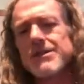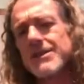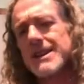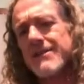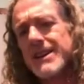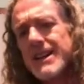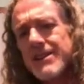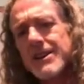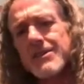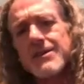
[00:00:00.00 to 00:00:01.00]
You can have
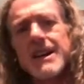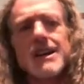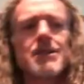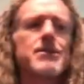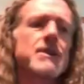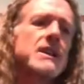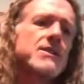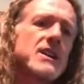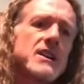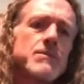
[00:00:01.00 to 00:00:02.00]
anything in your hand, throw
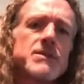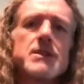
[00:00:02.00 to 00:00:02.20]
anything up,